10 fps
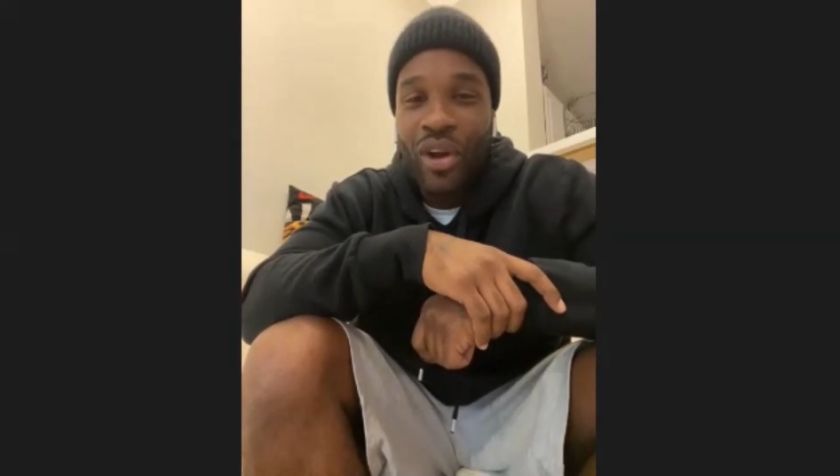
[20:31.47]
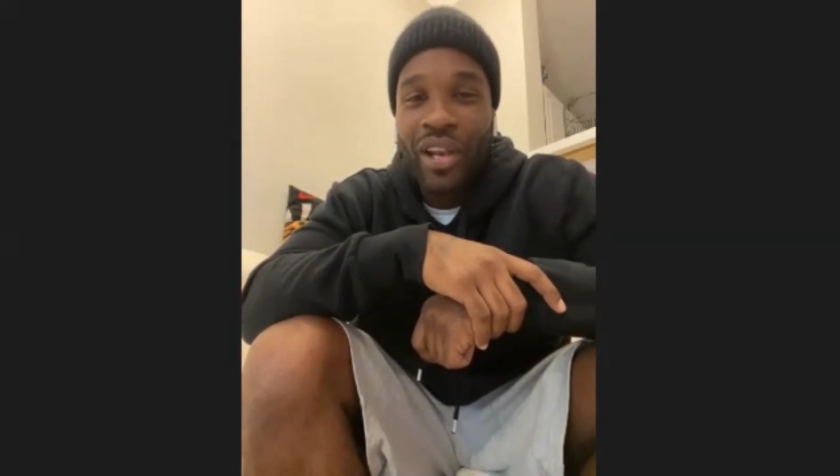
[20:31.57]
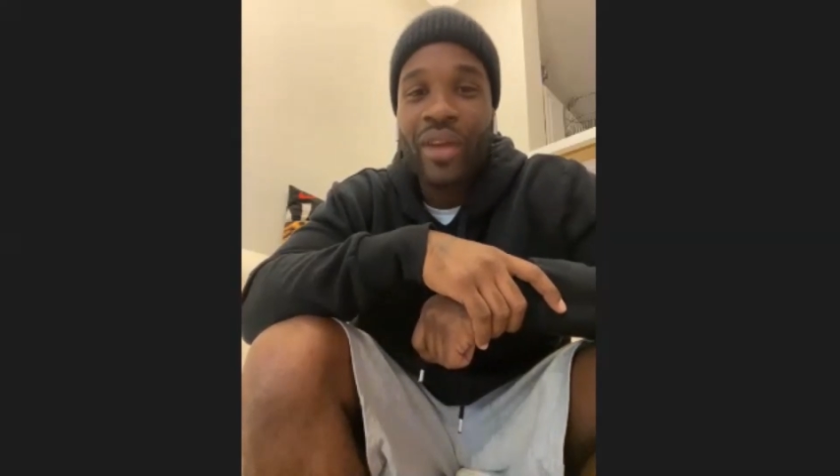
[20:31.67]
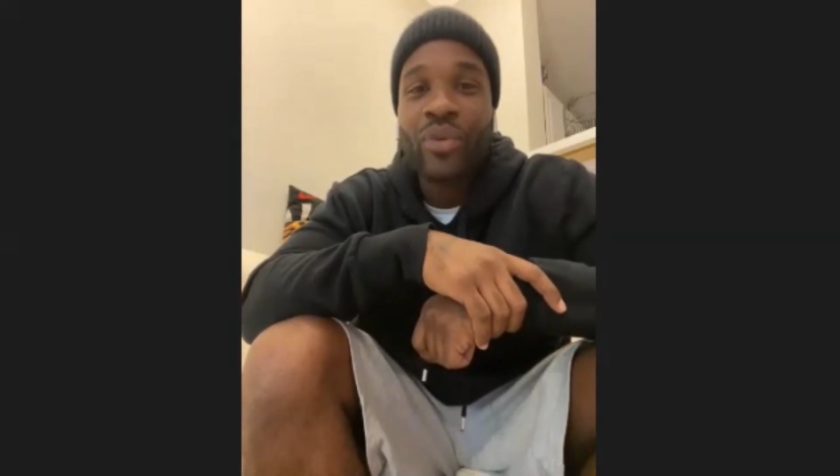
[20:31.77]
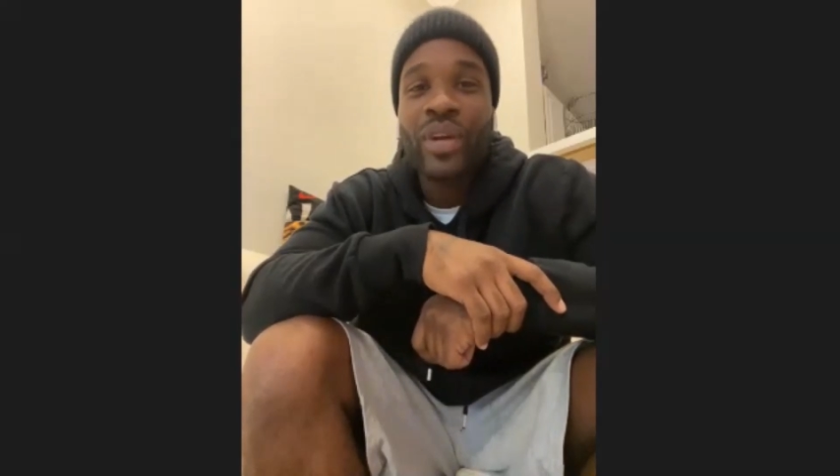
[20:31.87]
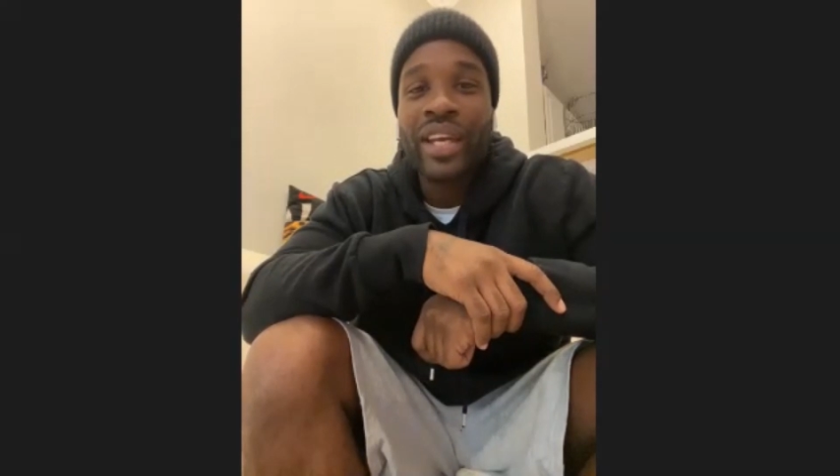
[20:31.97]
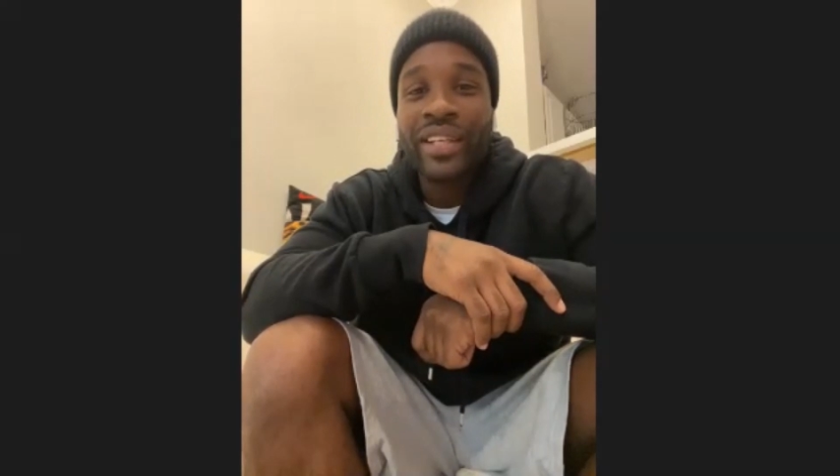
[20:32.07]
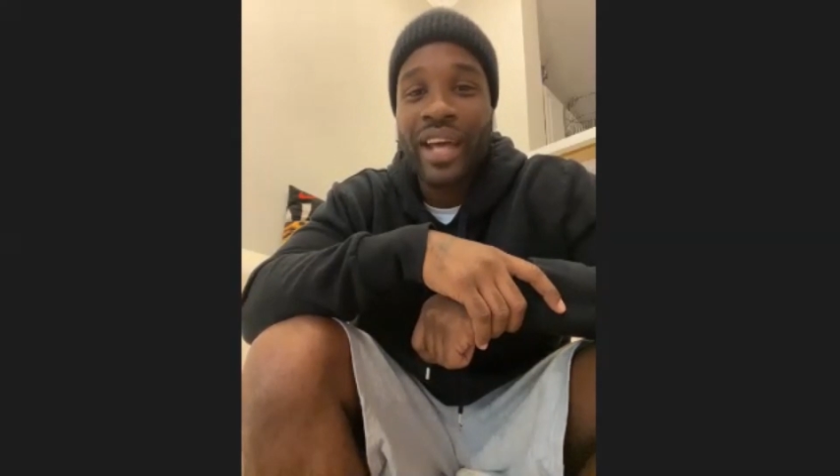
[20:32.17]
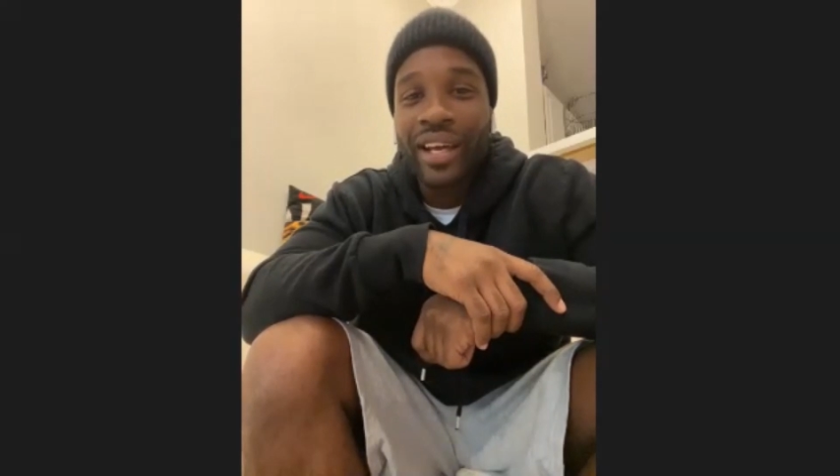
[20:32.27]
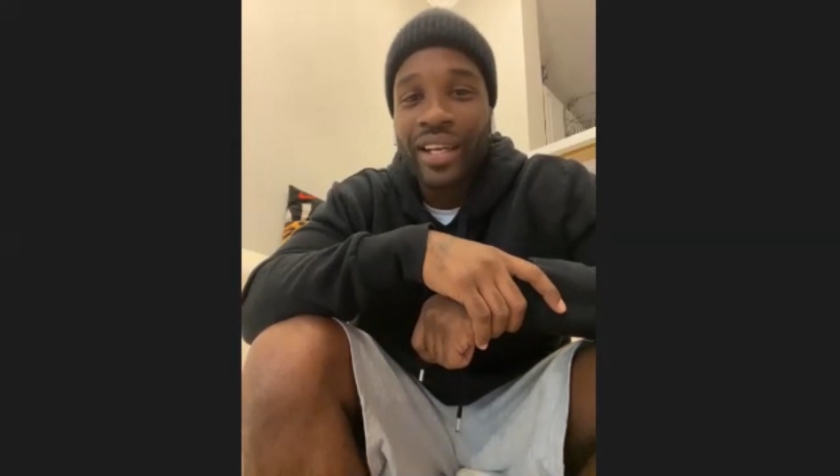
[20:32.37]
They wore a lot of
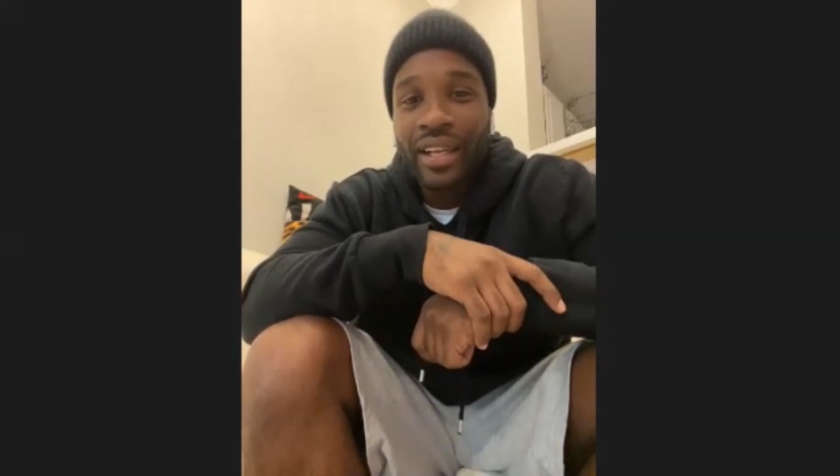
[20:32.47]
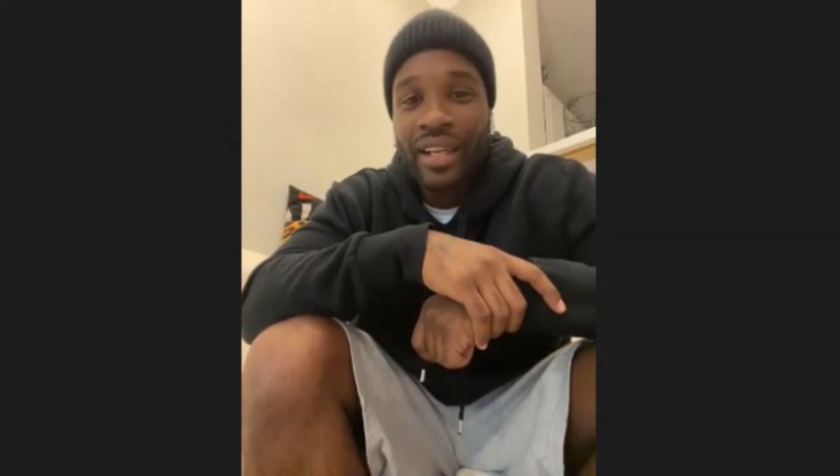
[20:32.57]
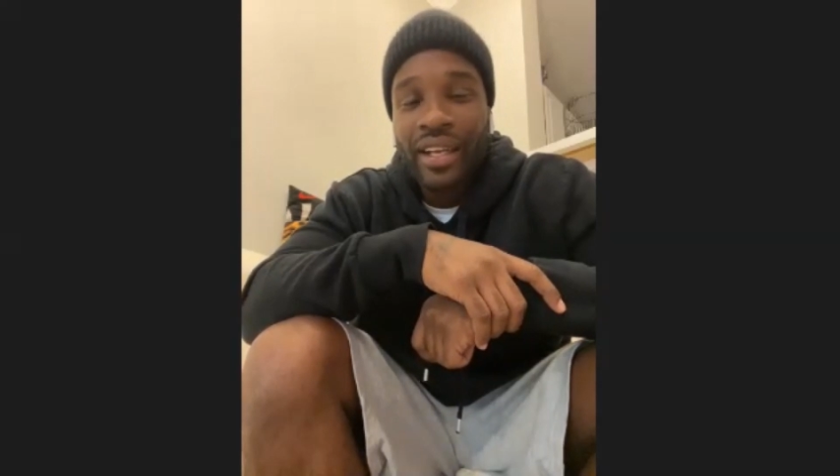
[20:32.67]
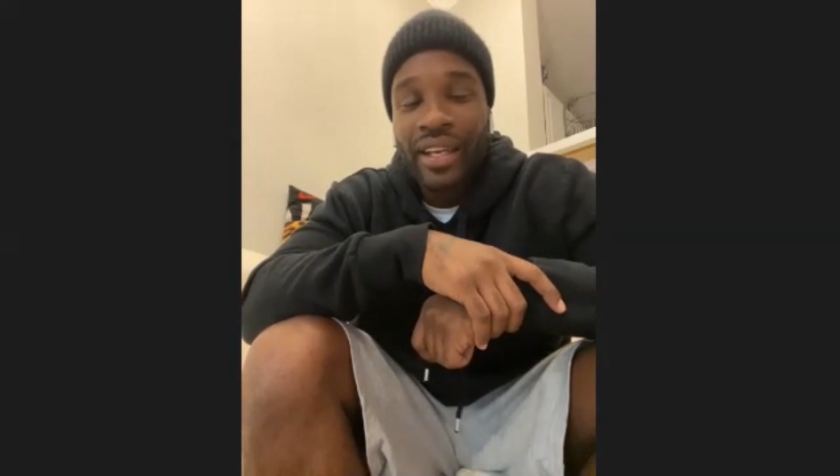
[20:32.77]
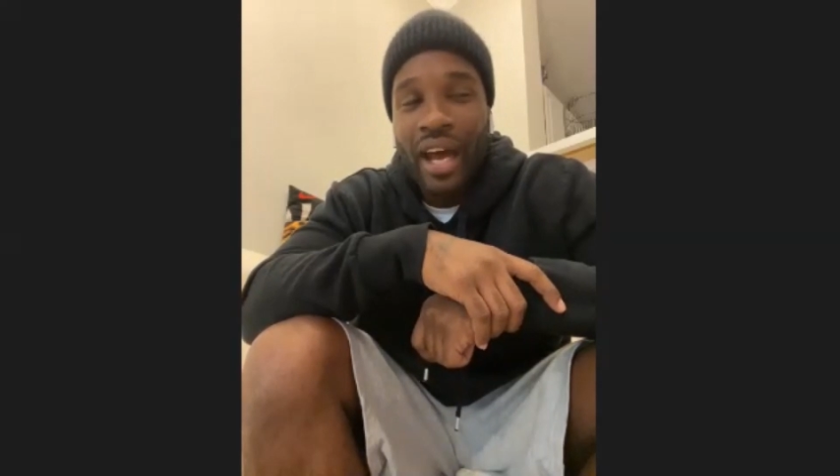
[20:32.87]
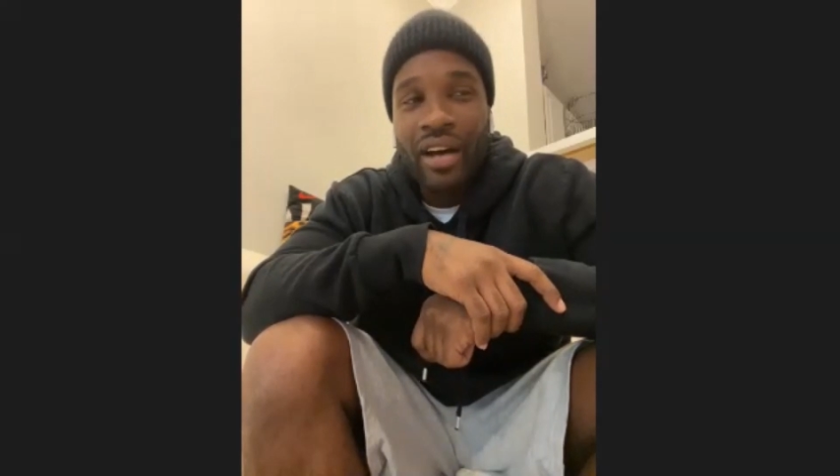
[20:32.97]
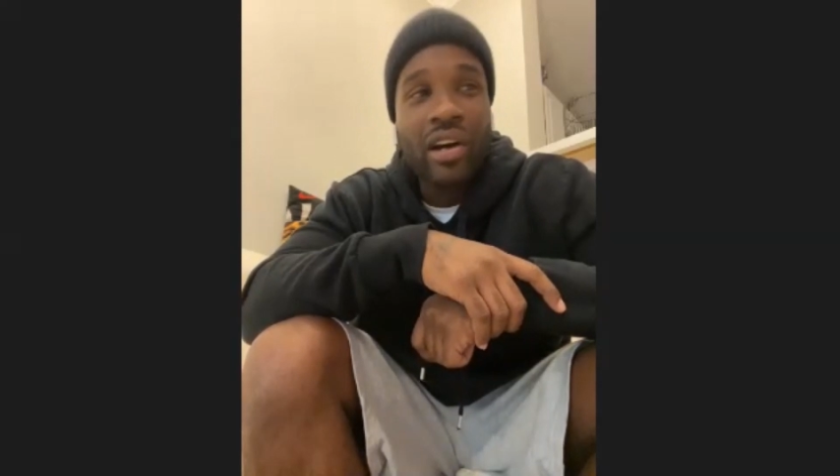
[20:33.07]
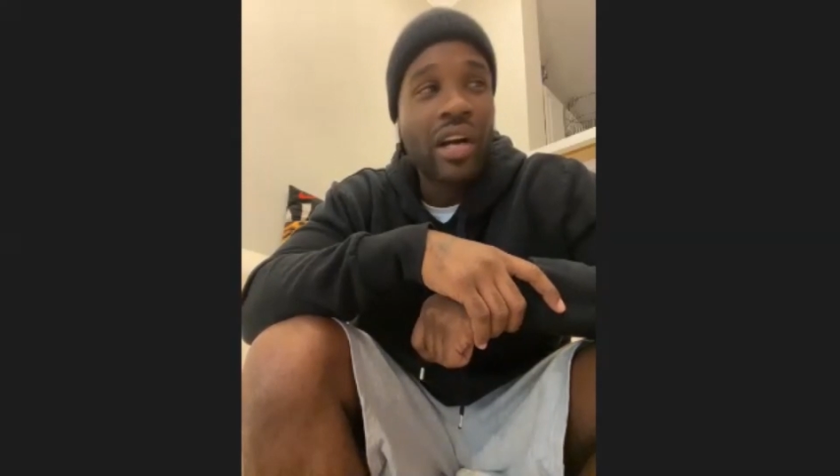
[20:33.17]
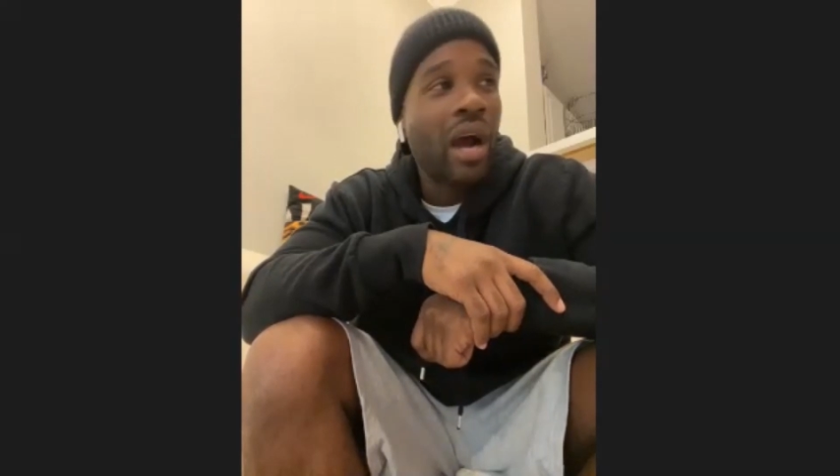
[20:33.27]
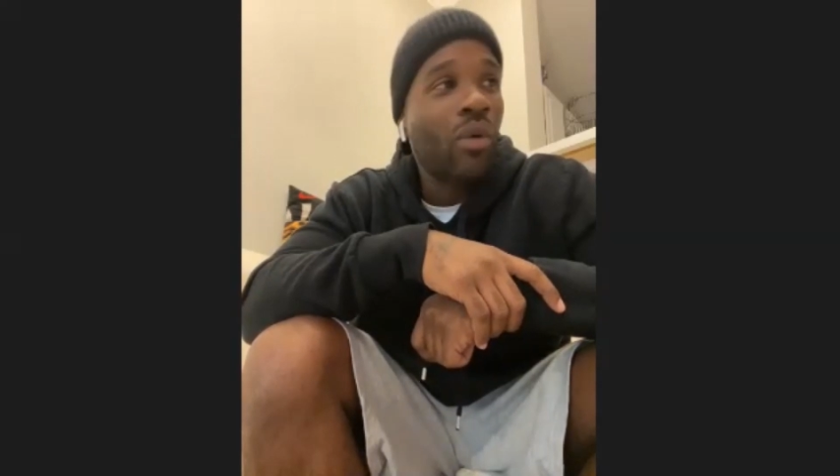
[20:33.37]
red, and
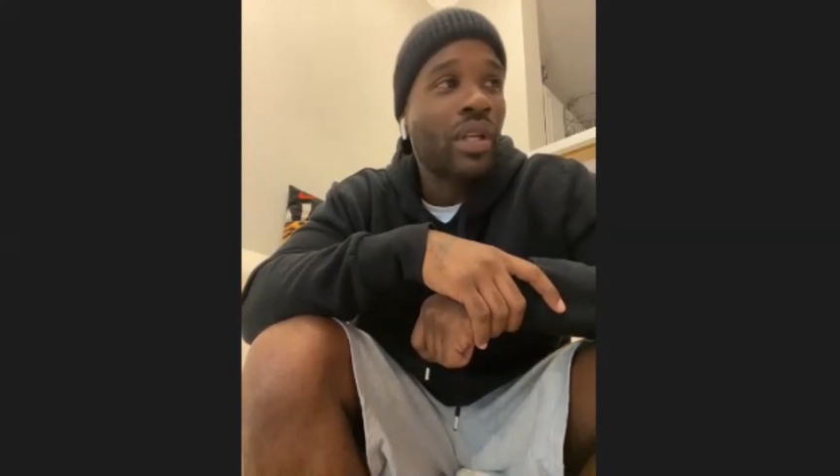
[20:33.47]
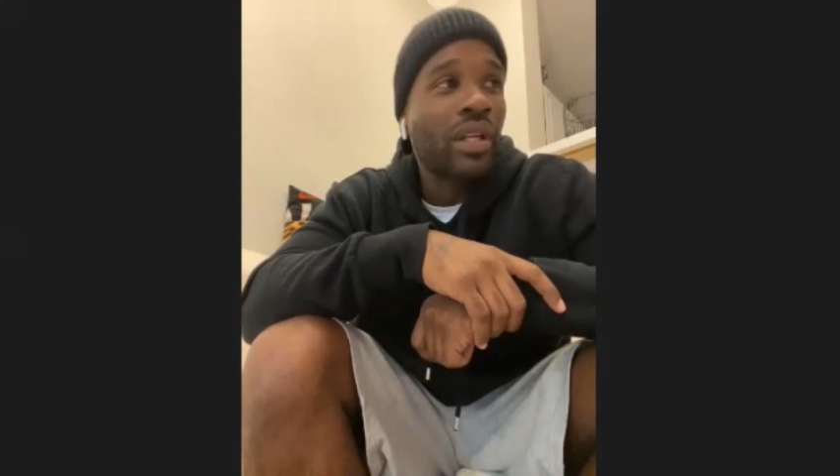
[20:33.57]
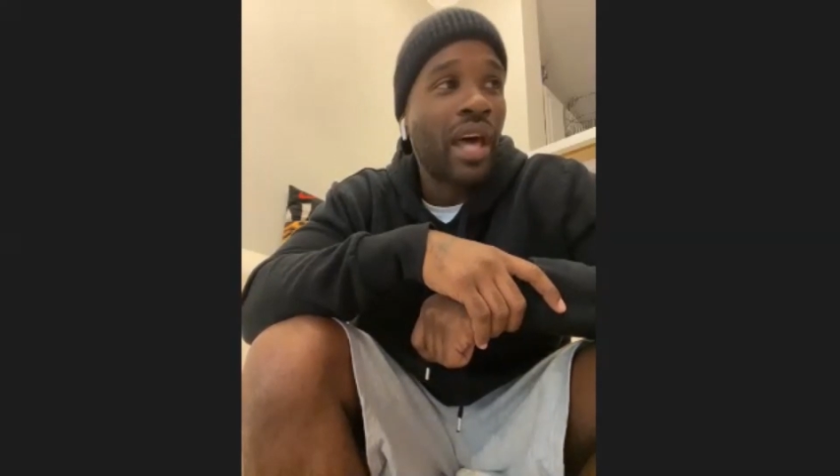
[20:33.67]
I hung out